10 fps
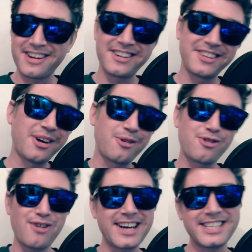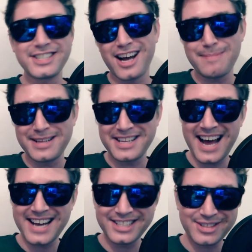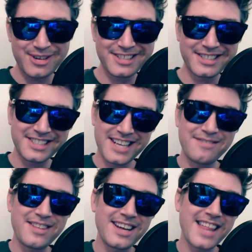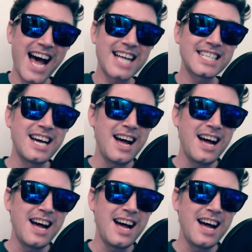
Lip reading: you know, karate chopping dinosaurs and stuff like that.